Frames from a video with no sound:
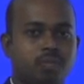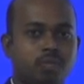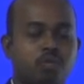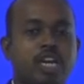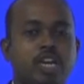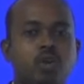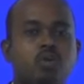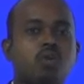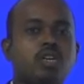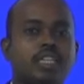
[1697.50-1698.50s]
we are
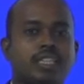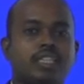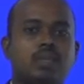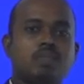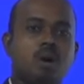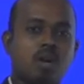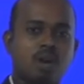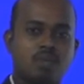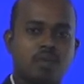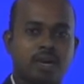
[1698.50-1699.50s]
including the power
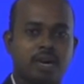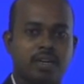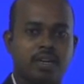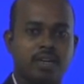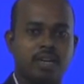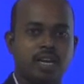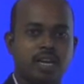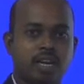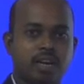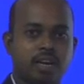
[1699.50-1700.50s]
amplifier
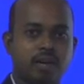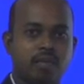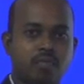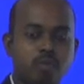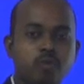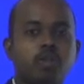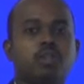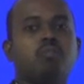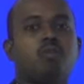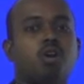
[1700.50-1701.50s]
before
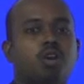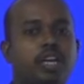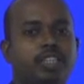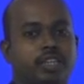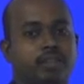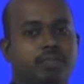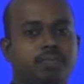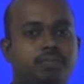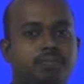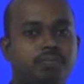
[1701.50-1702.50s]
the modulator.
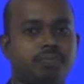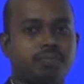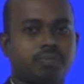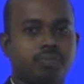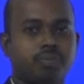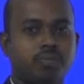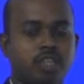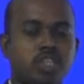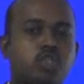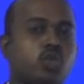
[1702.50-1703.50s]

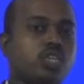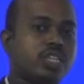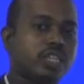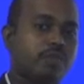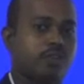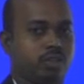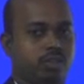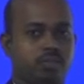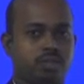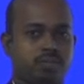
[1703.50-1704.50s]
Is only the
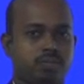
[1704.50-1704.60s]
difference.